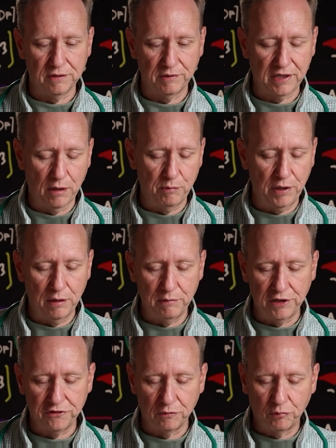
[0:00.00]
We got
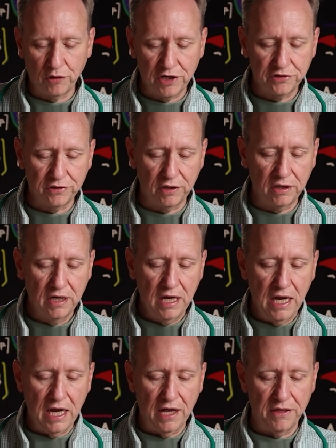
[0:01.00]
barometric pressure,
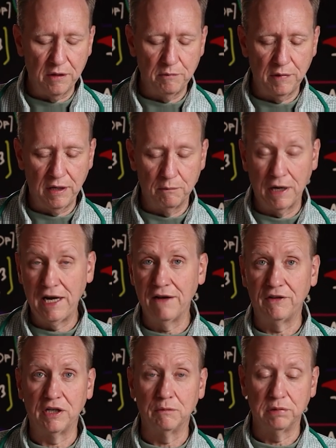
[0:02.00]
and might have a
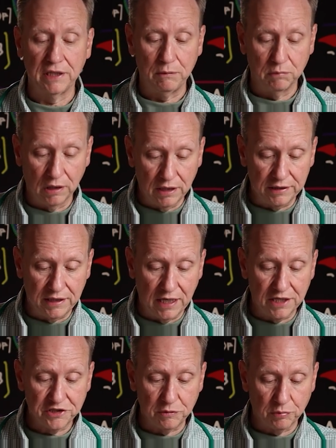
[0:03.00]
complete blood
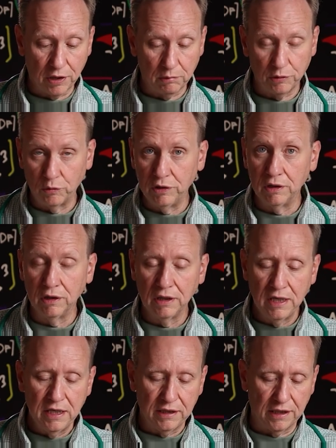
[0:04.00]
gas. You probably will.
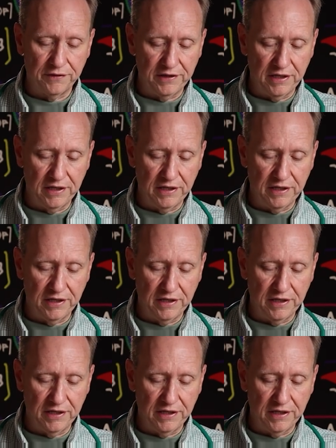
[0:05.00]
Got the